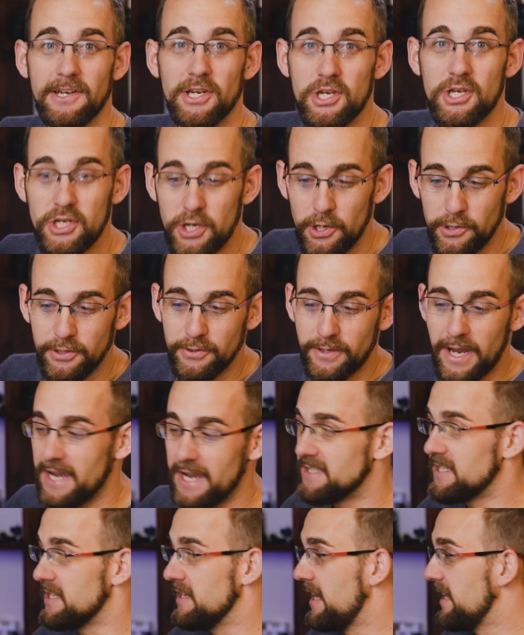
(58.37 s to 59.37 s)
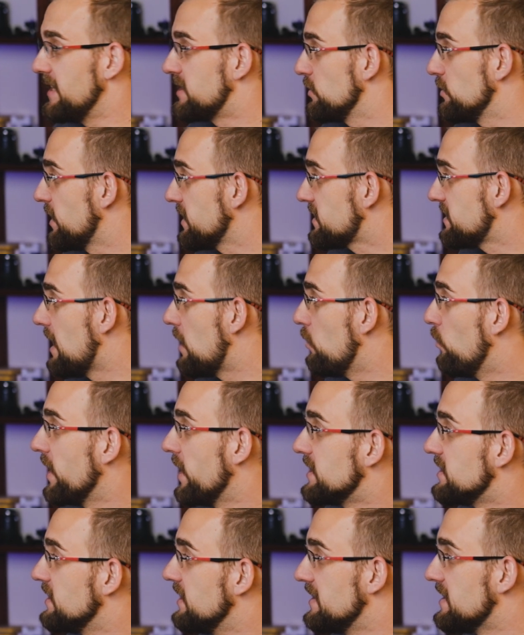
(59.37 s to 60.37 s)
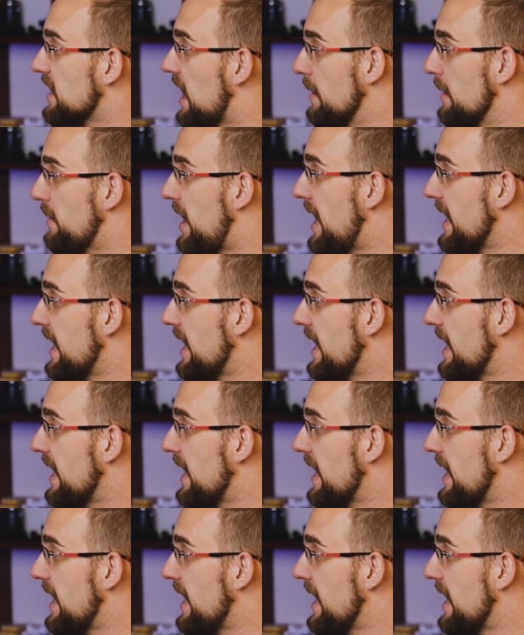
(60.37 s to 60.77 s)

to show you guys today. So let's not waste any time.